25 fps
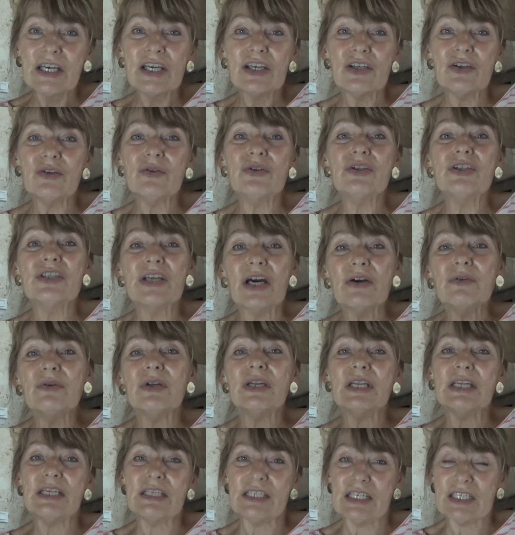You don't
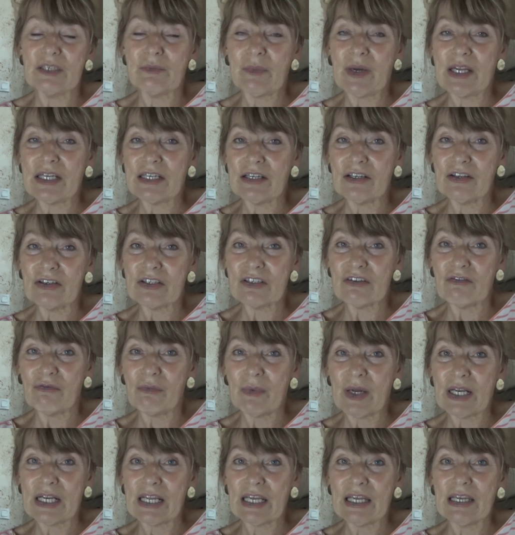need to spend a lot of
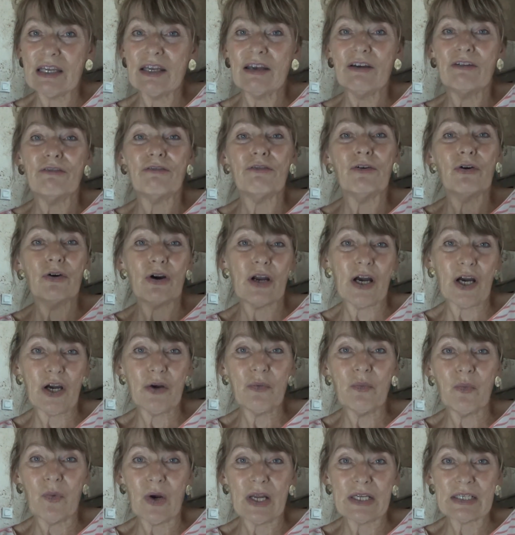money for a
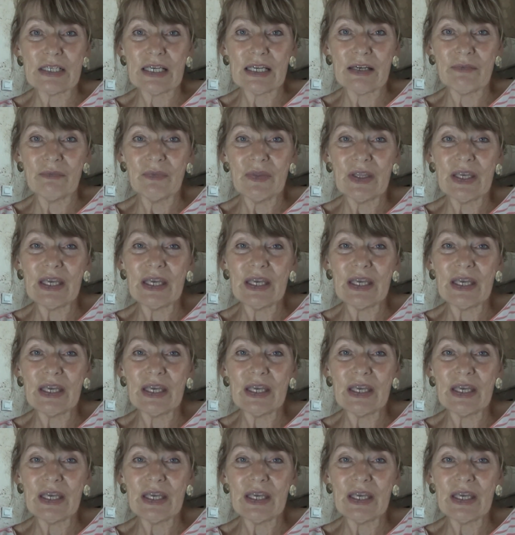home wedding.